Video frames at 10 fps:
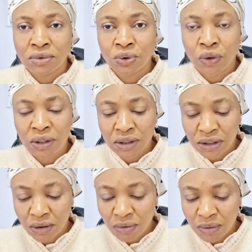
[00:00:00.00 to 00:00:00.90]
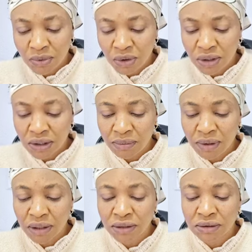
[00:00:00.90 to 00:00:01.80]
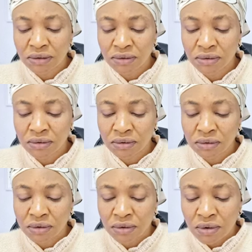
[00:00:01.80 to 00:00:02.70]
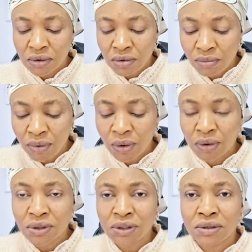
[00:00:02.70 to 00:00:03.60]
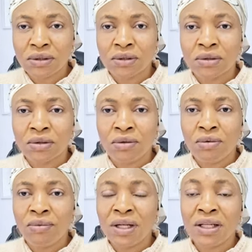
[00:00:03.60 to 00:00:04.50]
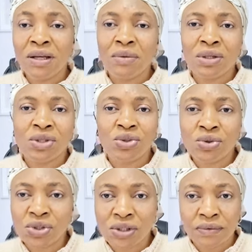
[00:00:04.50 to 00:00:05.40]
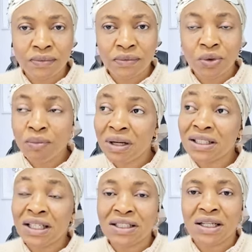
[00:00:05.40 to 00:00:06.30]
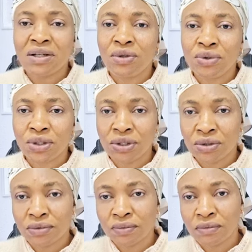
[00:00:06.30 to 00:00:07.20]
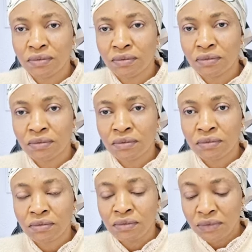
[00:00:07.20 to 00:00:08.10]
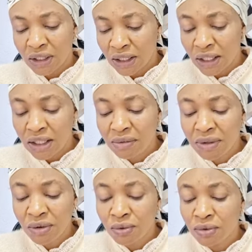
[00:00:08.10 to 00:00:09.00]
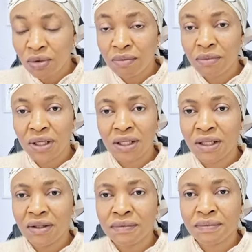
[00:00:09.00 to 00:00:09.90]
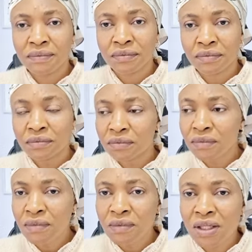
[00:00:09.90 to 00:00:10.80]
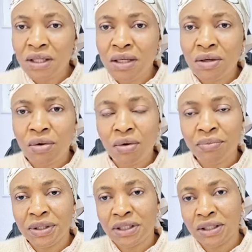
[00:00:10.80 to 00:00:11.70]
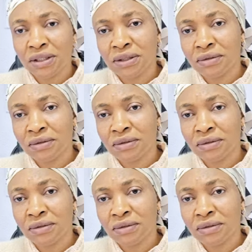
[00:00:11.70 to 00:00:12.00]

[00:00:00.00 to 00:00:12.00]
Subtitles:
You understand what I'm talking about? But when he was choosing, no matter the accusation, the enemy could not make him incompetent.